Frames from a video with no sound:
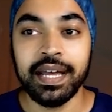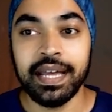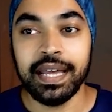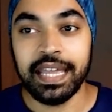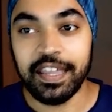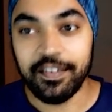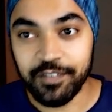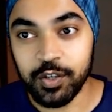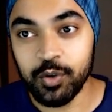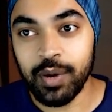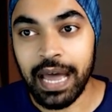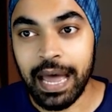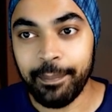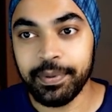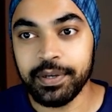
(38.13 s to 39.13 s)
If you
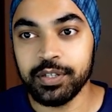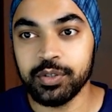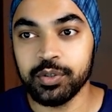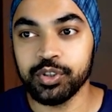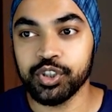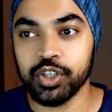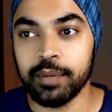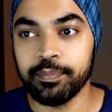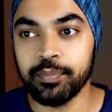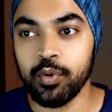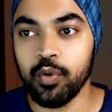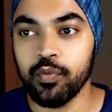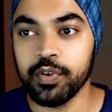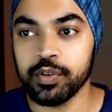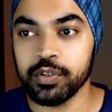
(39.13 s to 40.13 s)
happen to jump
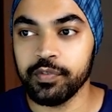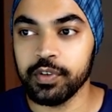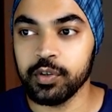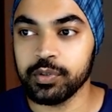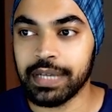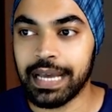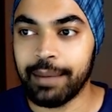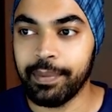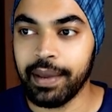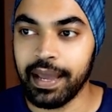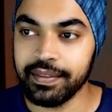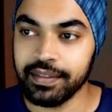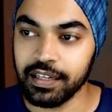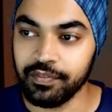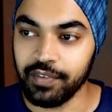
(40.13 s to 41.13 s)
over to the View tab
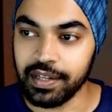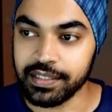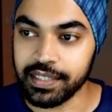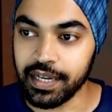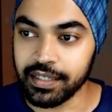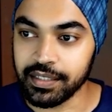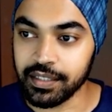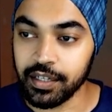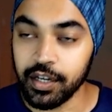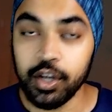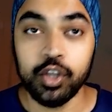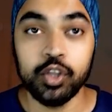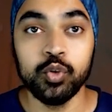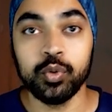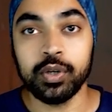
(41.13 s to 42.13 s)
and the Advanced Editor,
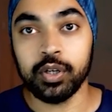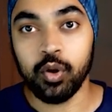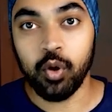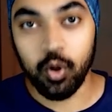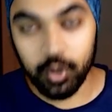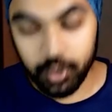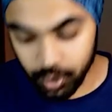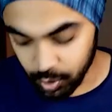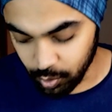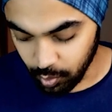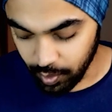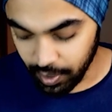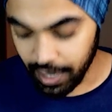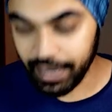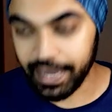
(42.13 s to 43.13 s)
you can
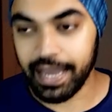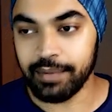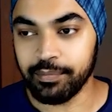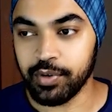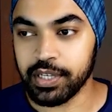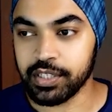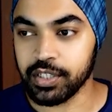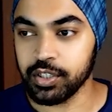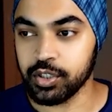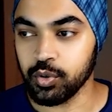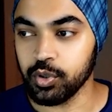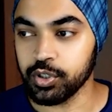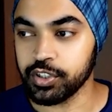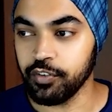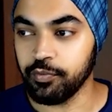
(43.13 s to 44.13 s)
also, again, press
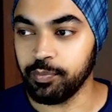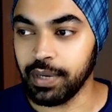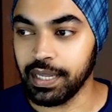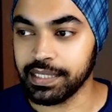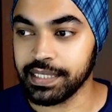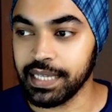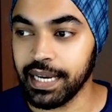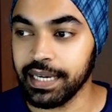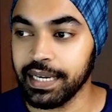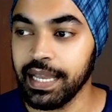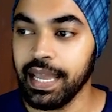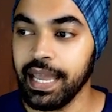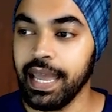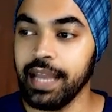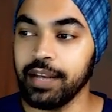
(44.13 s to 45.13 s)
Control Shift plus sign,
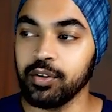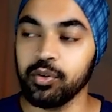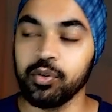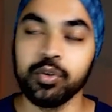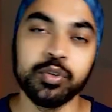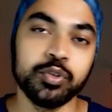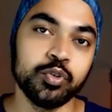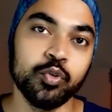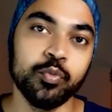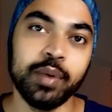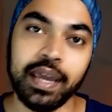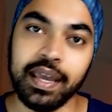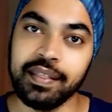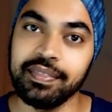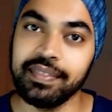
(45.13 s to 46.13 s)
and you're going to zoom
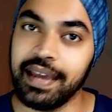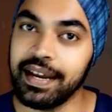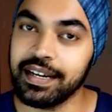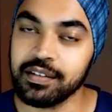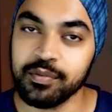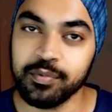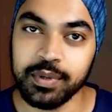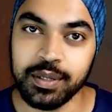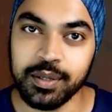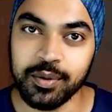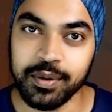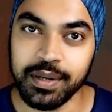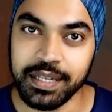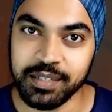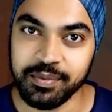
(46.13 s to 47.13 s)
in that
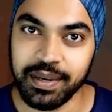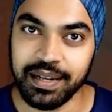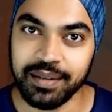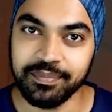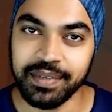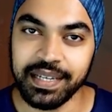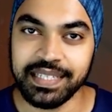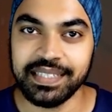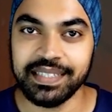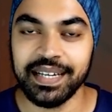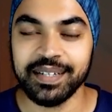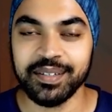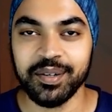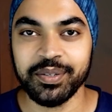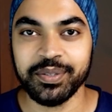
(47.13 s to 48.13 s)
window as well. Isn't
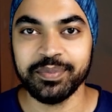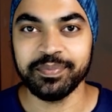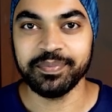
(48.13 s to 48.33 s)
that awesome?